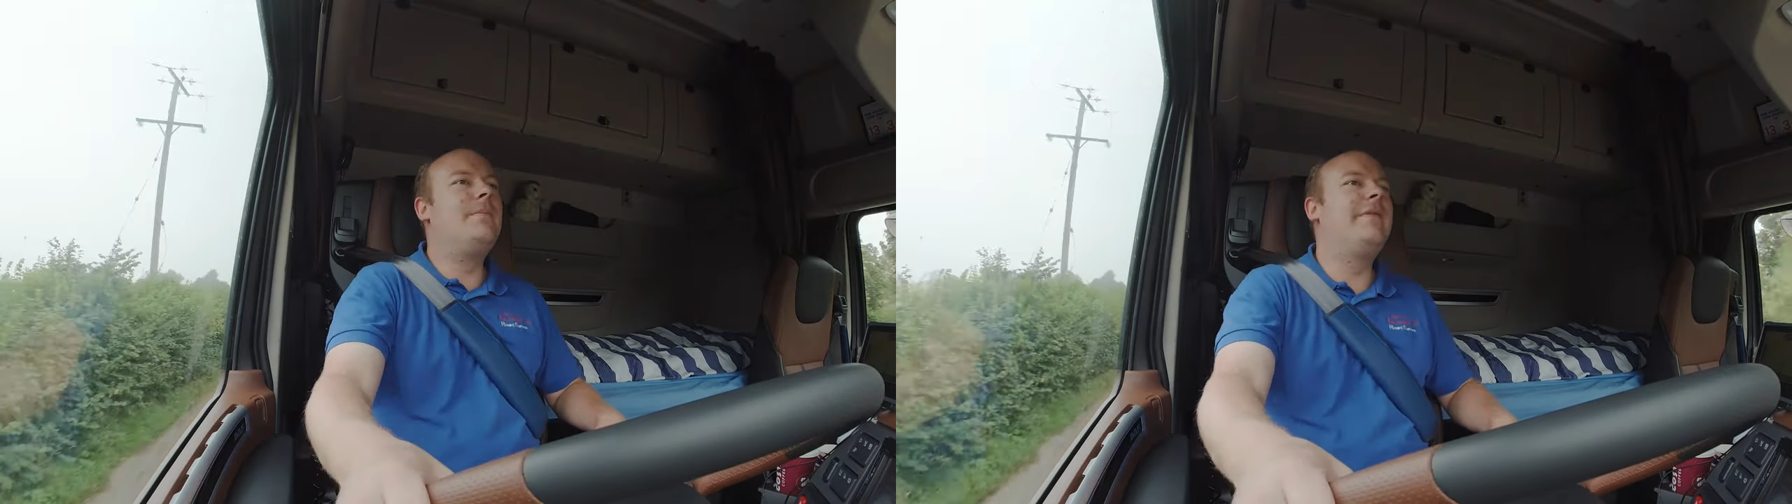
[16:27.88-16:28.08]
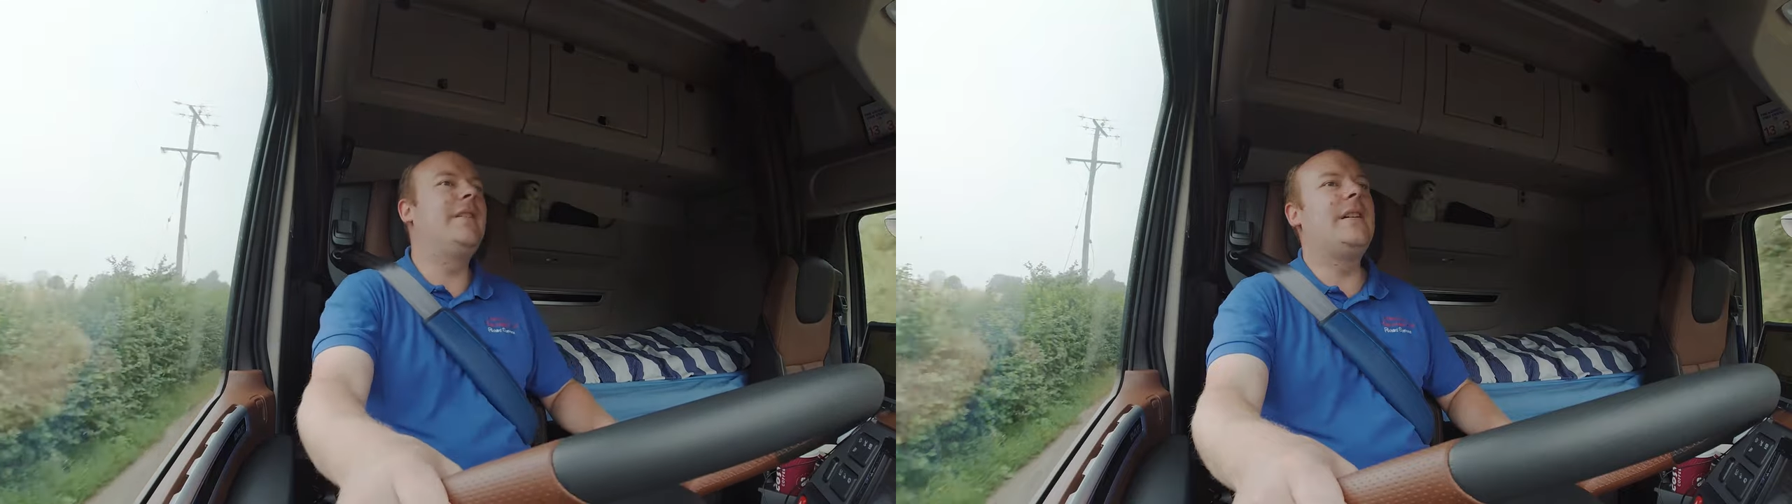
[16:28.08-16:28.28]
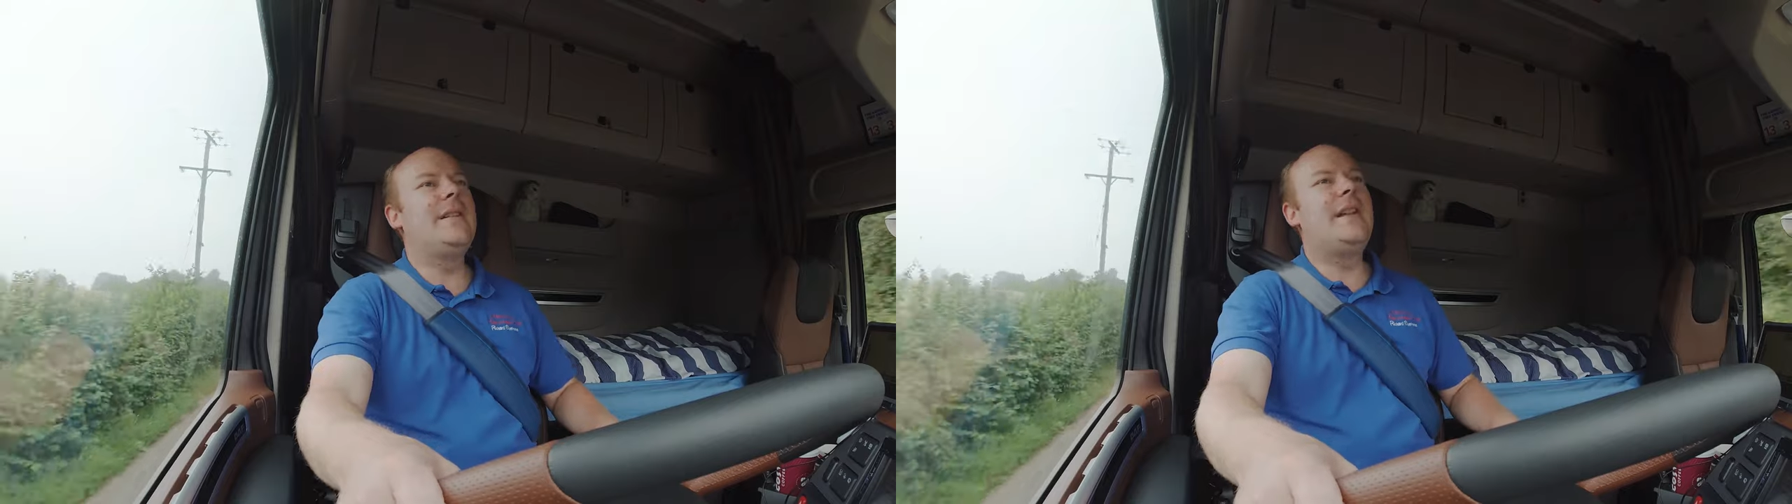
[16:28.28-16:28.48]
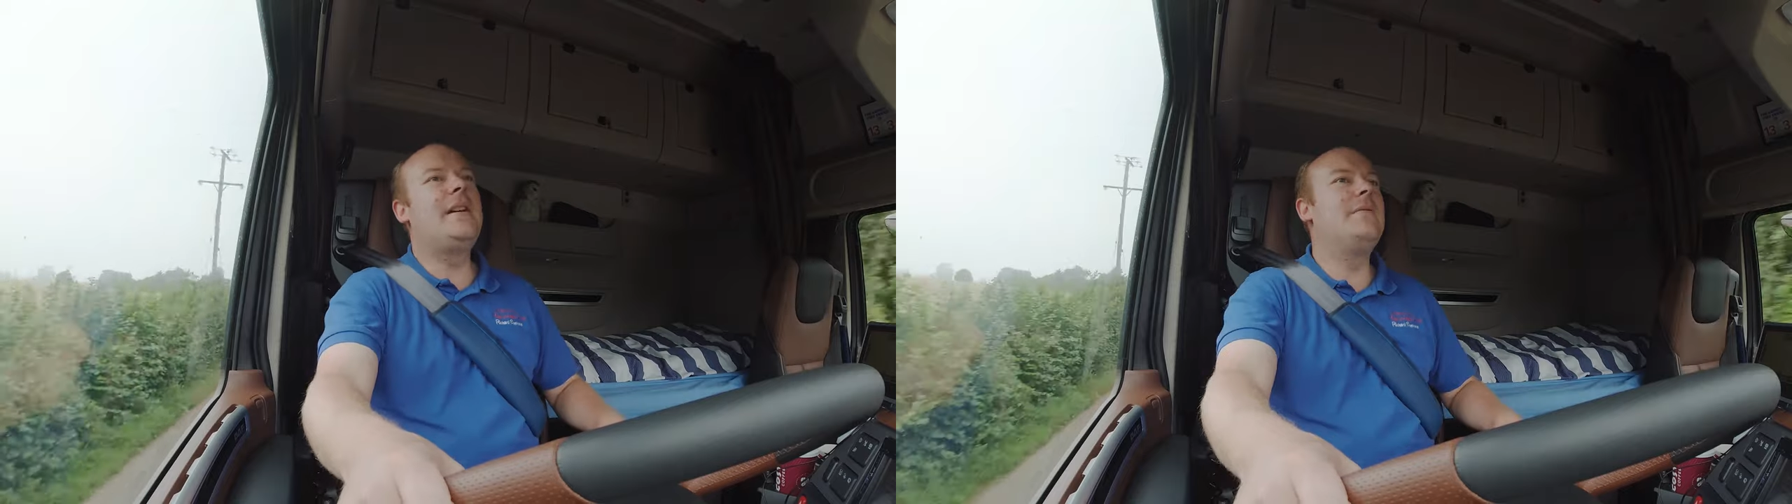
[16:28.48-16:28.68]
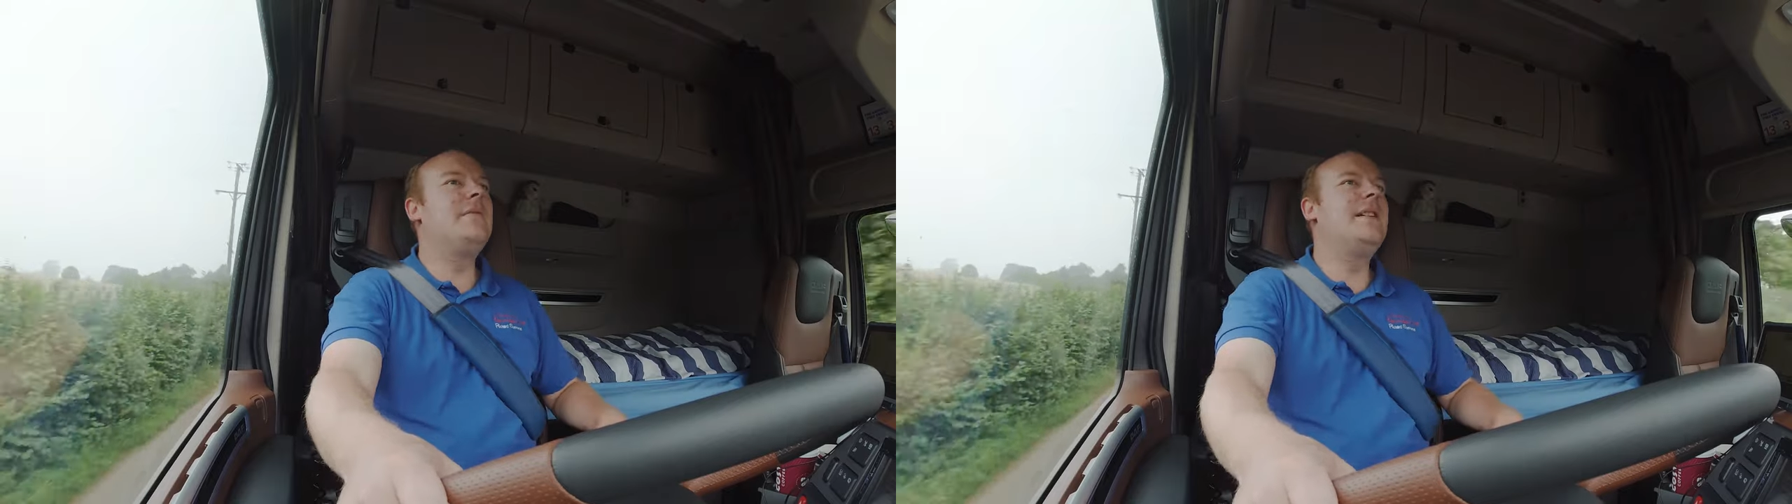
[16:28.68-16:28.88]
prefer it
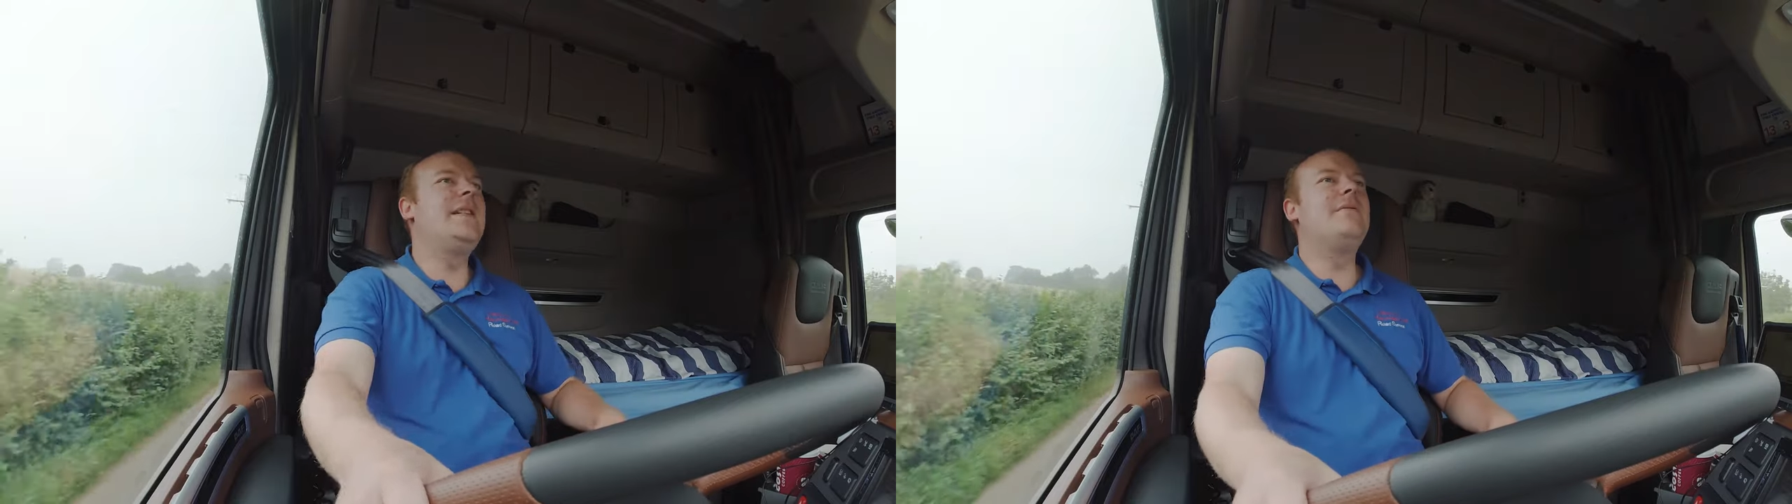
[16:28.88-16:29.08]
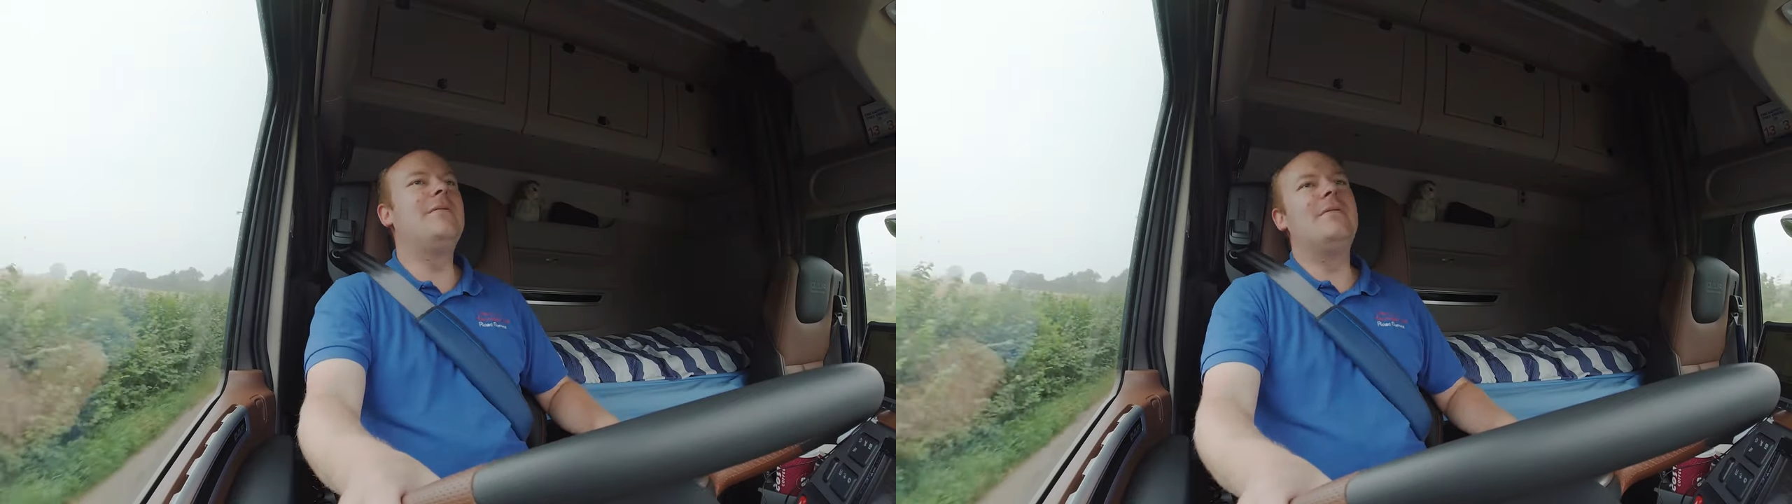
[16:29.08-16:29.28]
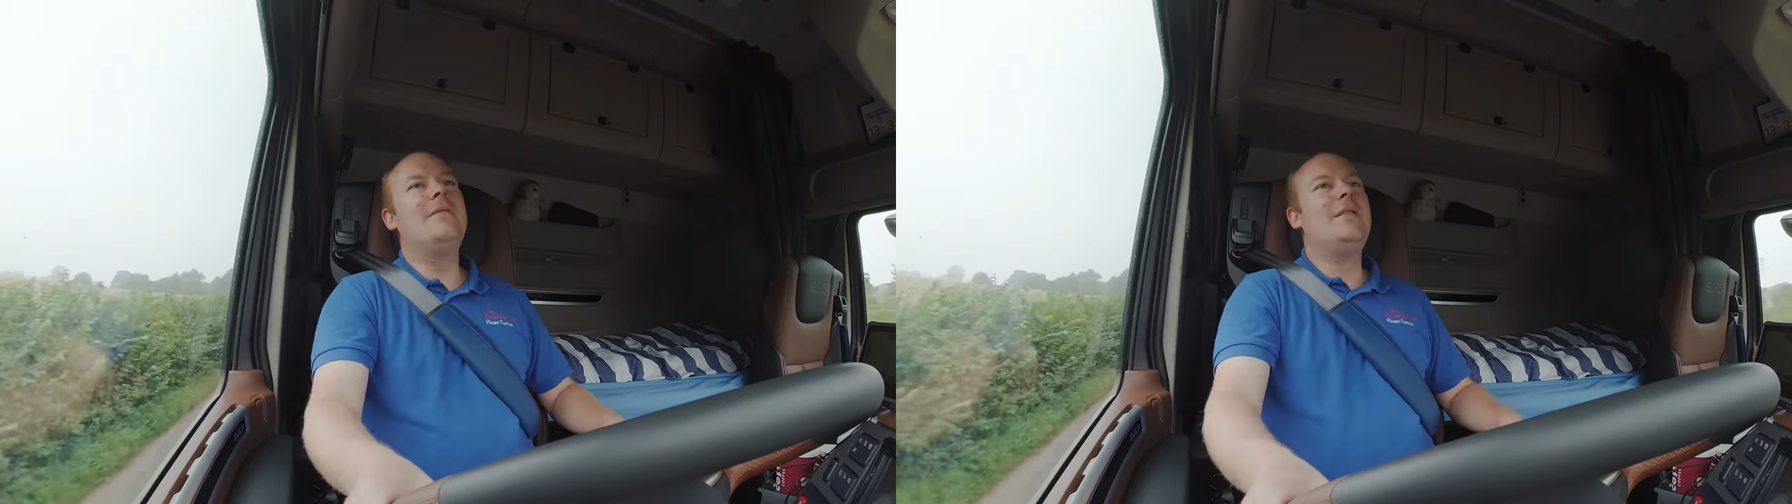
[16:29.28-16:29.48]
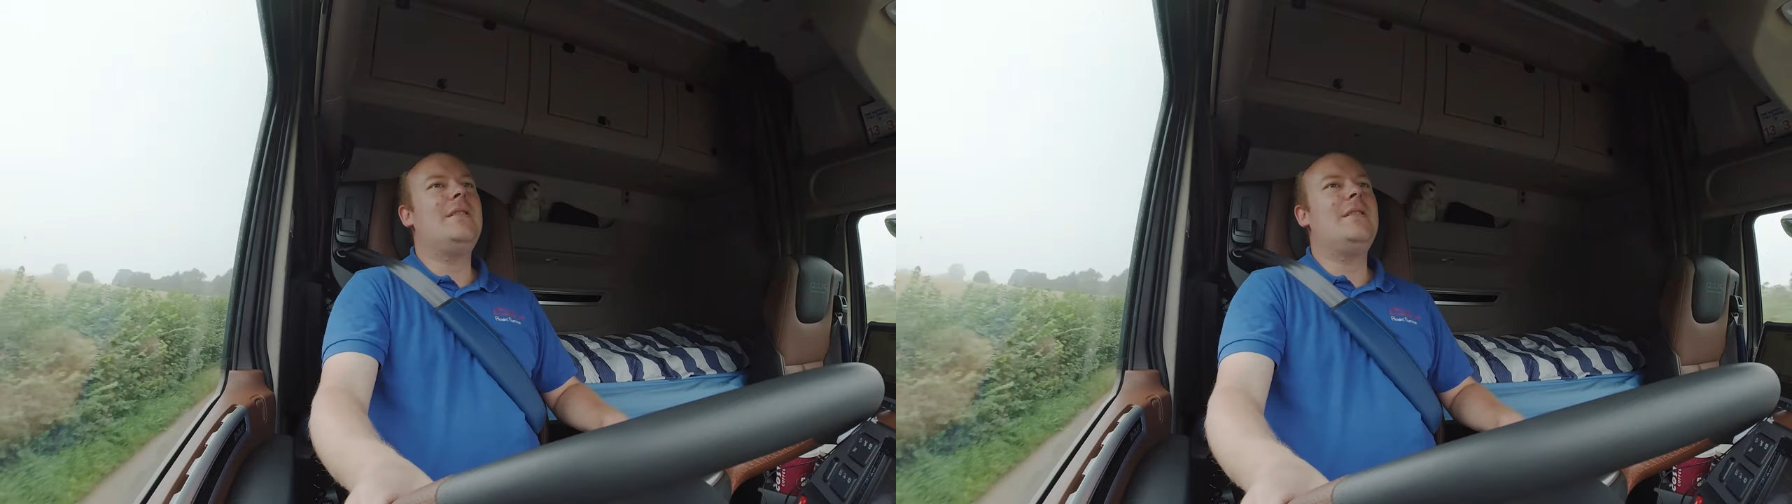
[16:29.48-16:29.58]
there or here or